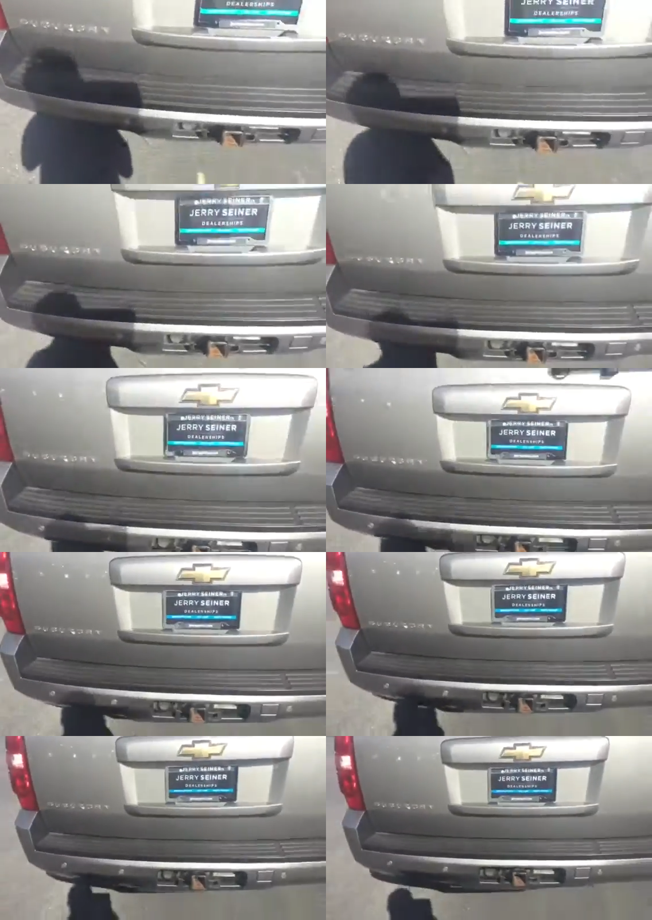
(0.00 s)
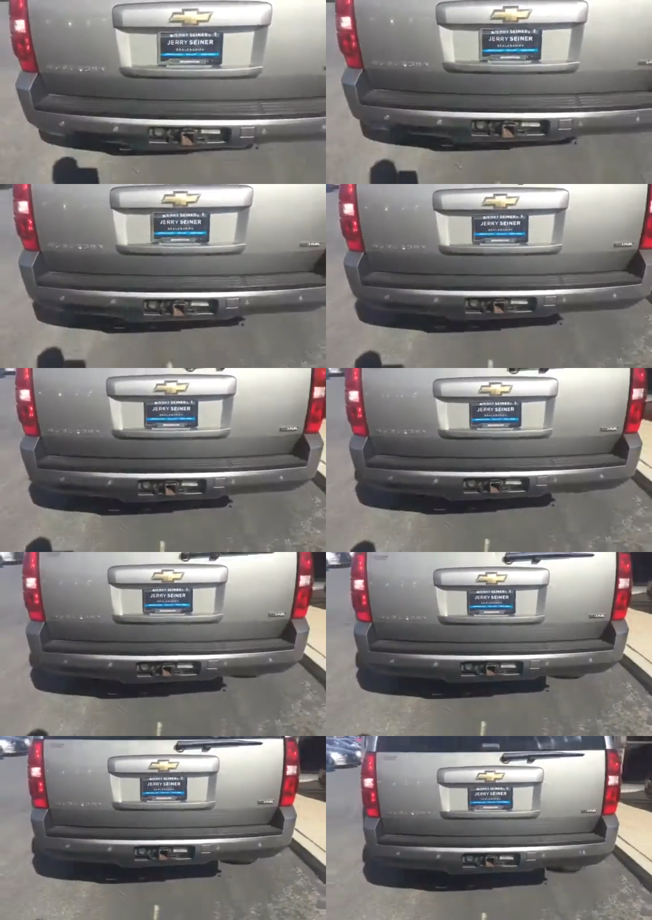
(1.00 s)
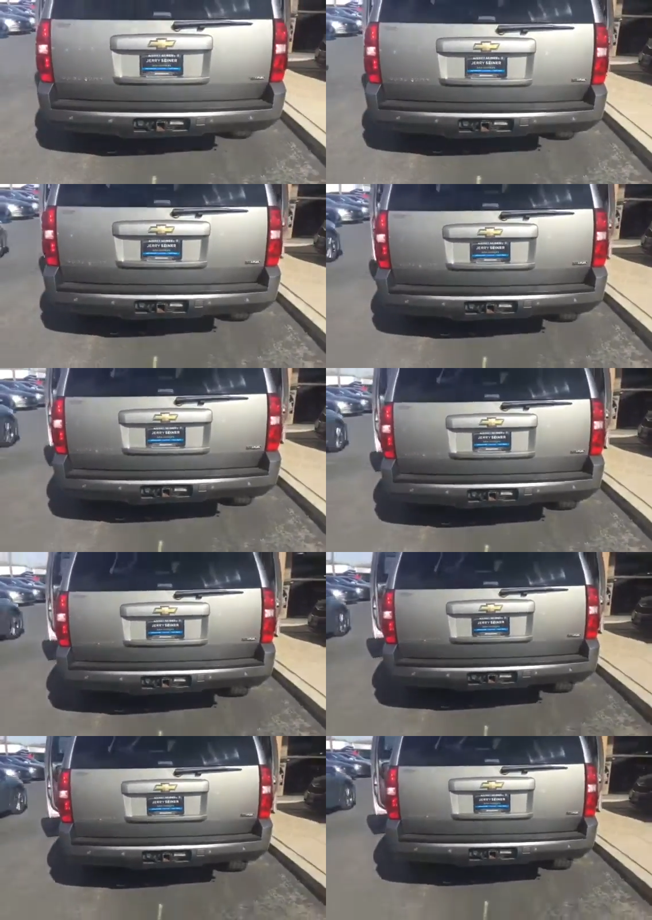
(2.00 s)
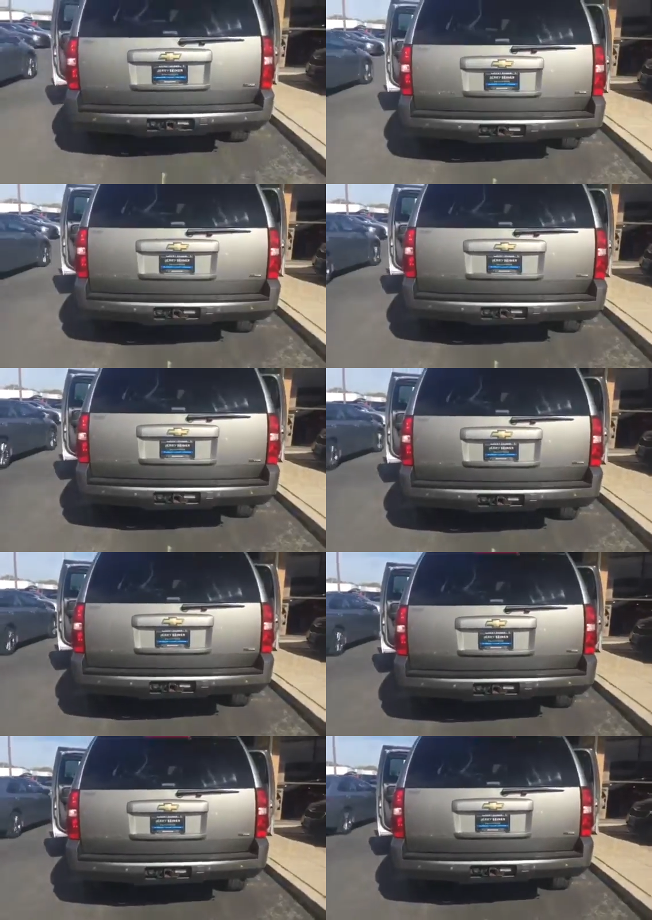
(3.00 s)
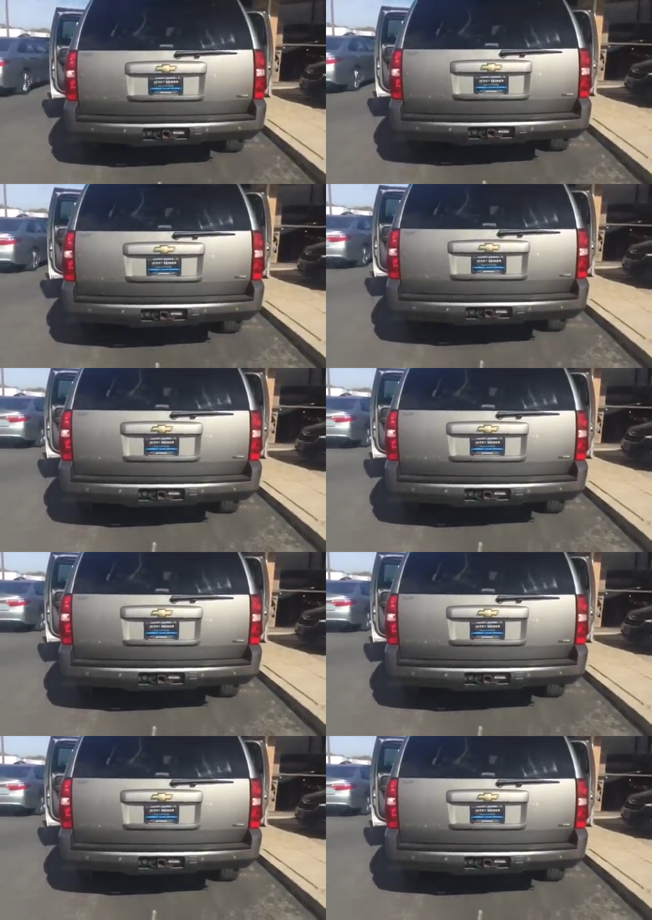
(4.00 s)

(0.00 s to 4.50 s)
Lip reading: Nobody's mouth can be seen.